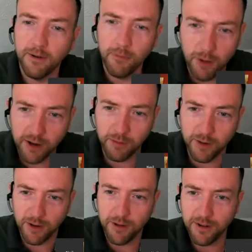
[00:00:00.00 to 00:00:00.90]
welcome,
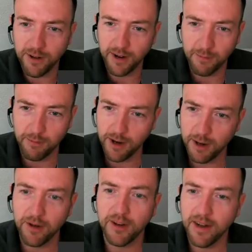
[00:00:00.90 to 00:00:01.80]
Jonathan. I'm really
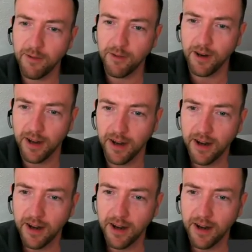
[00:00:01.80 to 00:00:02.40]
pleased to have you here.